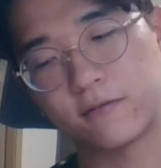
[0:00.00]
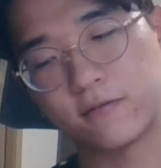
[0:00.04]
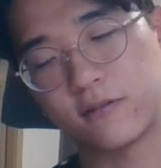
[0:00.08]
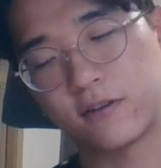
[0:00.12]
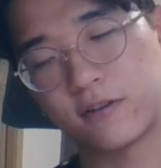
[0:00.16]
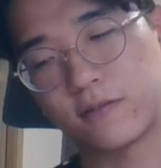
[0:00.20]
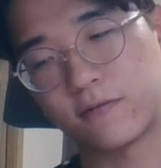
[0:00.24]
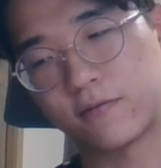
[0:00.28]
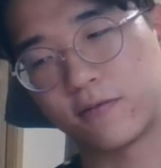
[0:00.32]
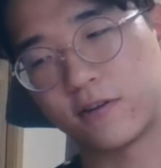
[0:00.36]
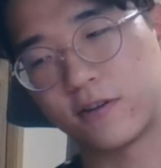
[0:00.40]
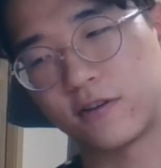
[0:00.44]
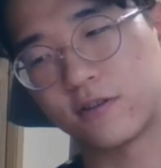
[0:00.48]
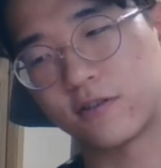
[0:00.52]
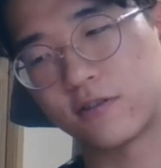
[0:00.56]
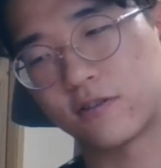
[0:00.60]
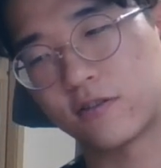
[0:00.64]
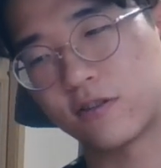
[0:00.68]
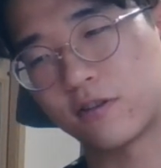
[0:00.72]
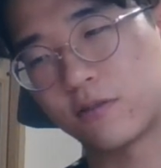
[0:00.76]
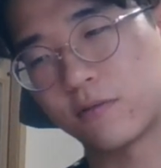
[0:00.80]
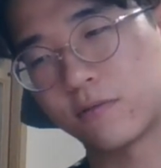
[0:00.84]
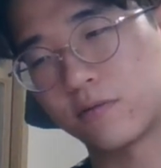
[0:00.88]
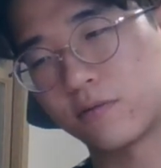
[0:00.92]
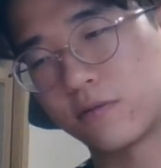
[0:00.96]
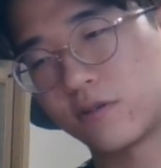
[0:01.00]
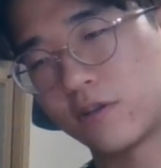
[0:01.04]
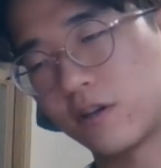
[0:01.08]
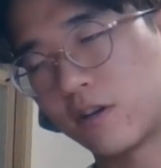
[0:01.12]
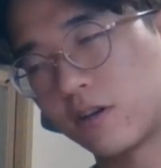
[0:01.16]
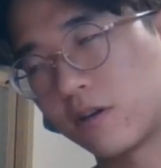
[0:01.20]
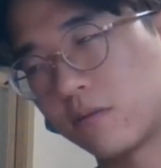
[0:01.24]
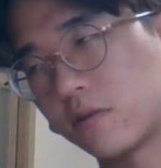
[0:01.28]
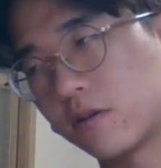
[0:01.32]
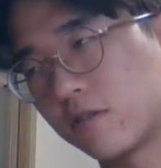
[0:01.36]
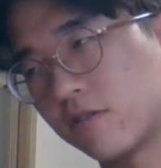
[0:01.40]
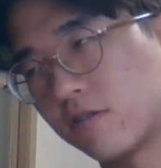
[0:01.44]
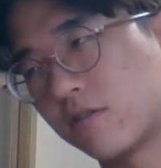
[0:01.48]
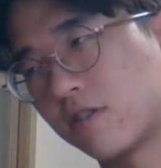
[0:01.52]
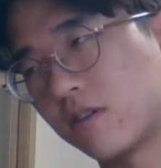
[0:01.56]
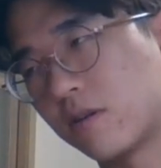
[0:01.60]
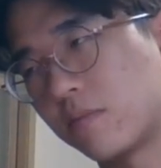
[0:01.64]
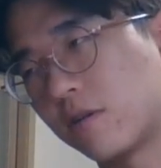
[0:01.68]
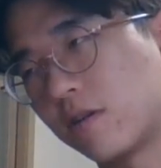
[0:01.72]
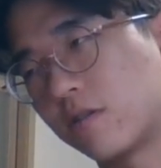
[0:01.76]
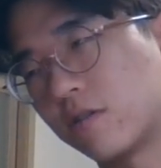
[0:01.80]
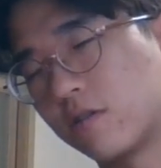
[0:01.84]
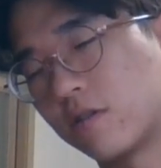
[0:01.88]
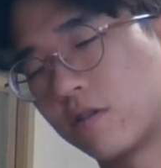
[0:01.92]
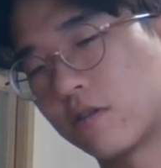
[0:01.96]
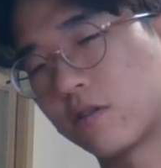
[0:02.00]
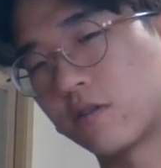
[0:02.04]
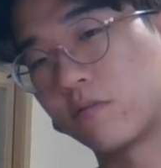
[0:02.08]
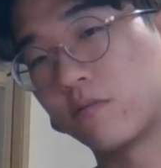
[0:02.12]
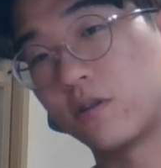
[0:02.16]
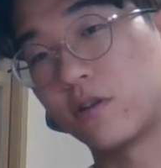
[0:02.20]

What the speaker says: if we just think about the semiconductor,